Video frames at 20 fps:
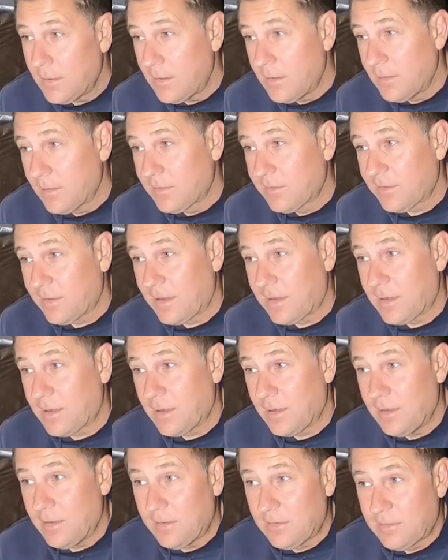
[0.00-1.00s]
looks
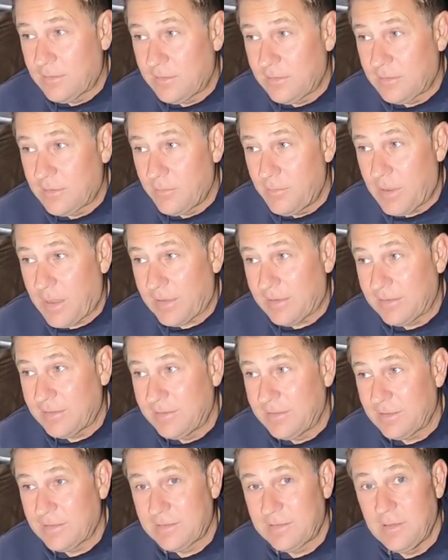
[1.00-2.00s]
like it's just about
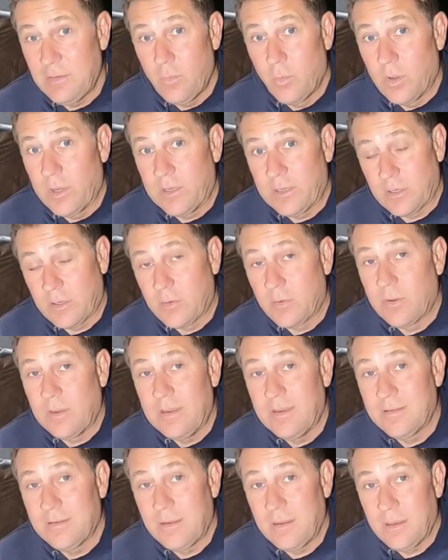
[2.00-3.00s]
61
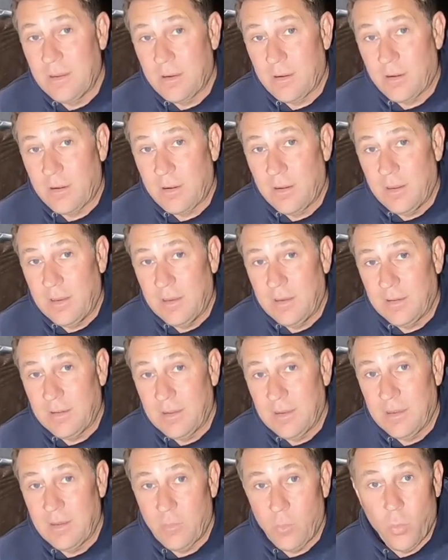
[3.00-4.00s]
degrees in here and
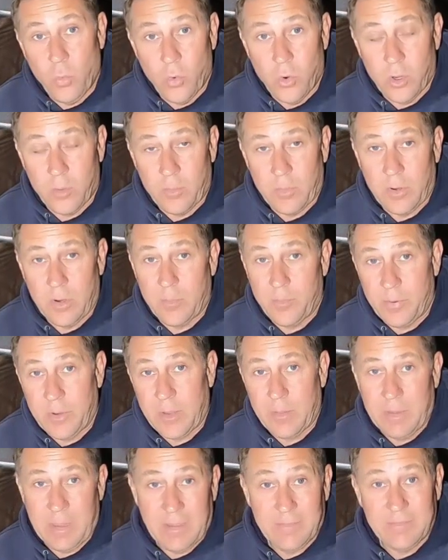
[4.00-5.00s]
getting warmer. I'll
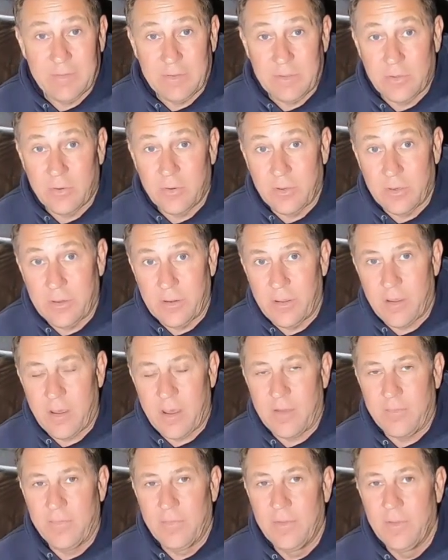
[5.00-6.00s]
probably have to turn it
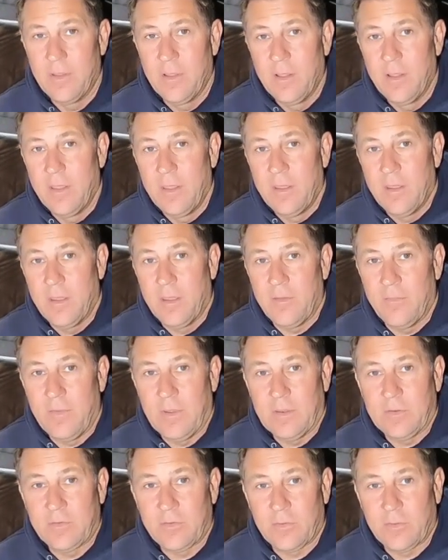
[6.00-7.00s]
off
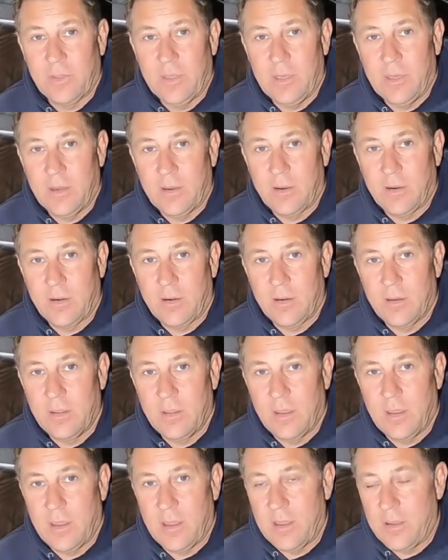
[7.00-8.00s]
eventually here.
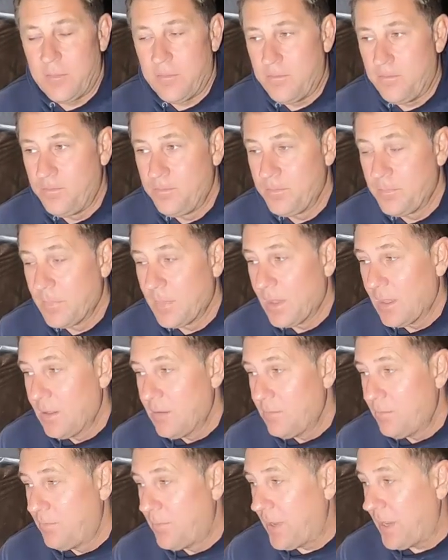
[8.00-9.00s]

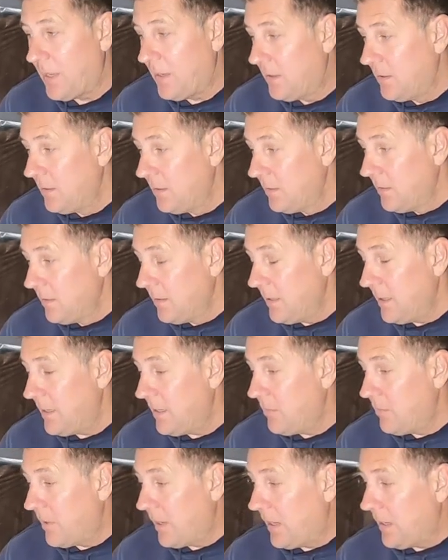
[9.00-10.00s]
But
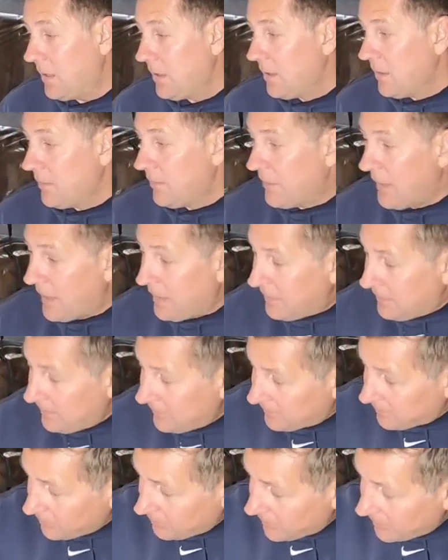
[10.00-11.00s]
anyway, that
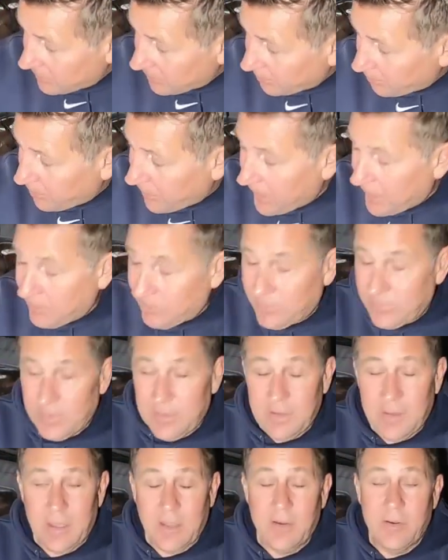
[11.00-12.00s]
diesel heater pipes
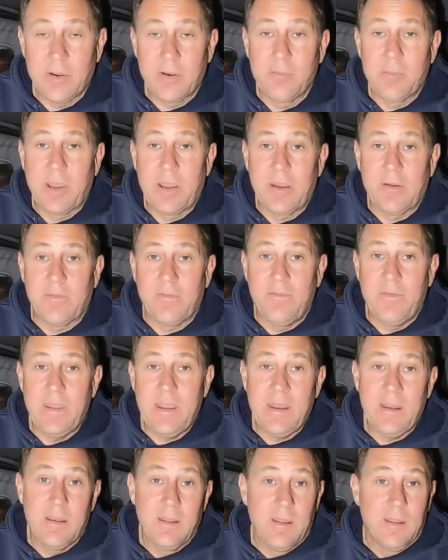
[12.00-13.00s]
in down here by your
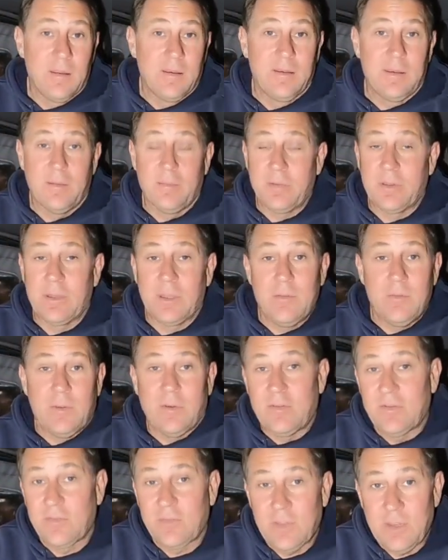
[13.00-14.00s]
feet. Typically when
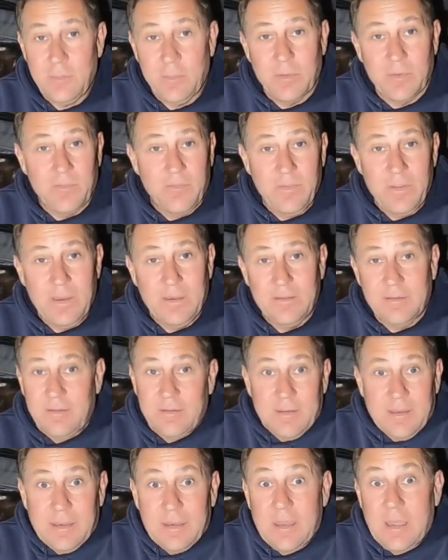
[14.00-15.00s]
you sleep, your feet
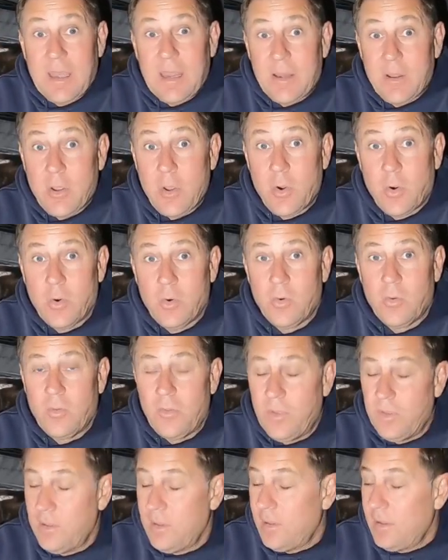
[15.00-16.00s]
get kind of
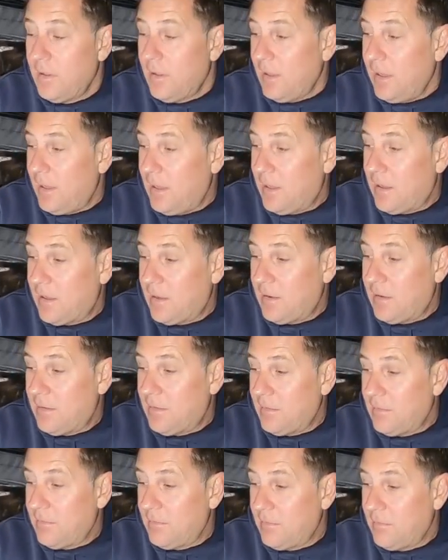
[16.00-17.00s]
cold,
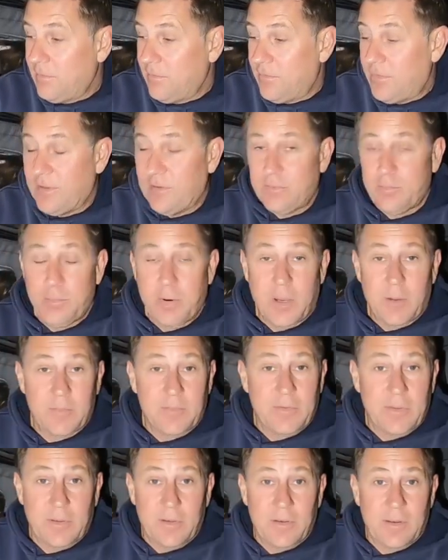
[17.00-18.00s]
and this
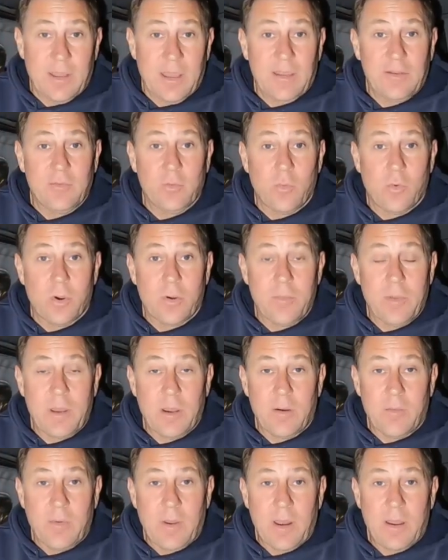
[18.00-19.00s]
pumps nice warm
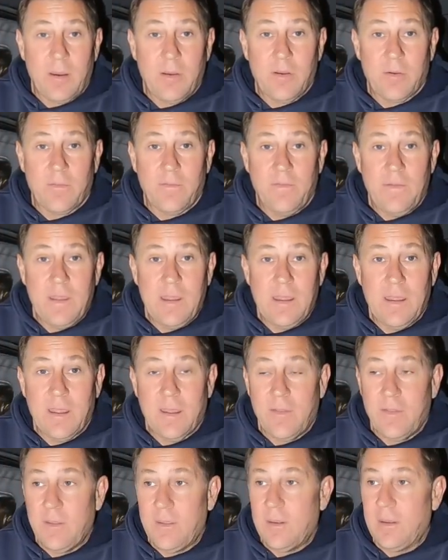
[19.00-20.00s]
air right on your feet,
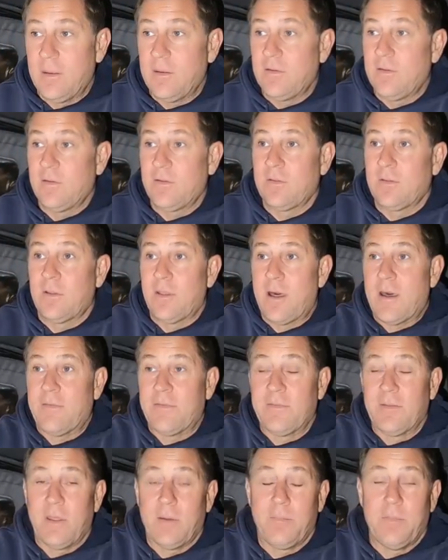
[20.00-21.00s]
and then it just
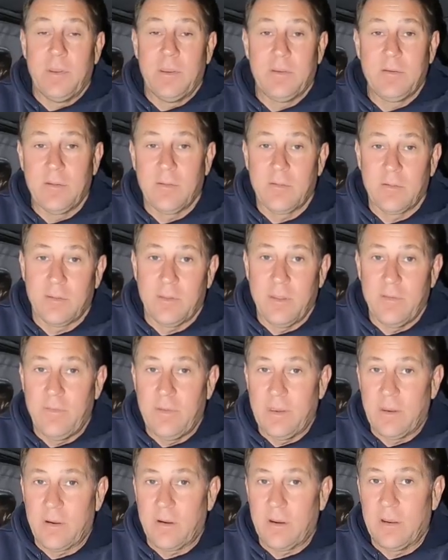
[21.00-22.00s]
lofts up into the
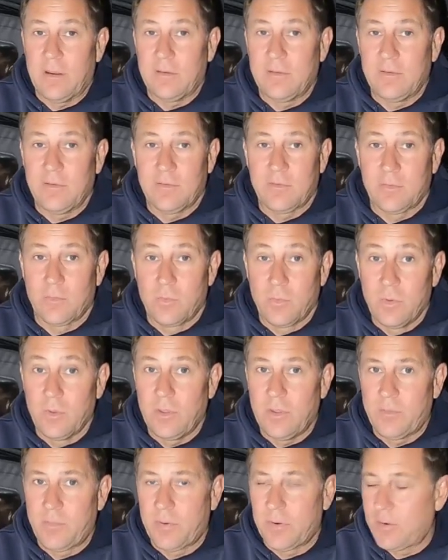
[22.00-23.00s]
living area. So it's a
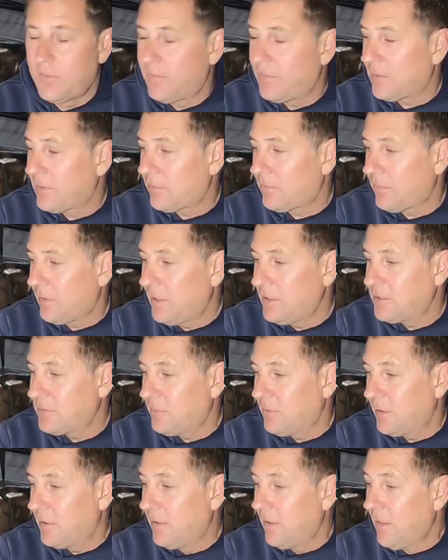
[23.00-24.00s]
really perfect
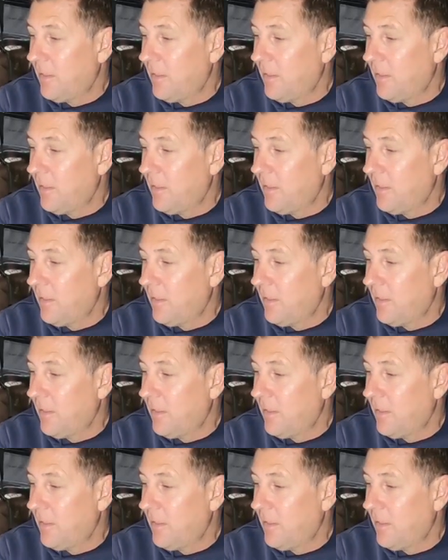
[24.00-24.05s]
arrangement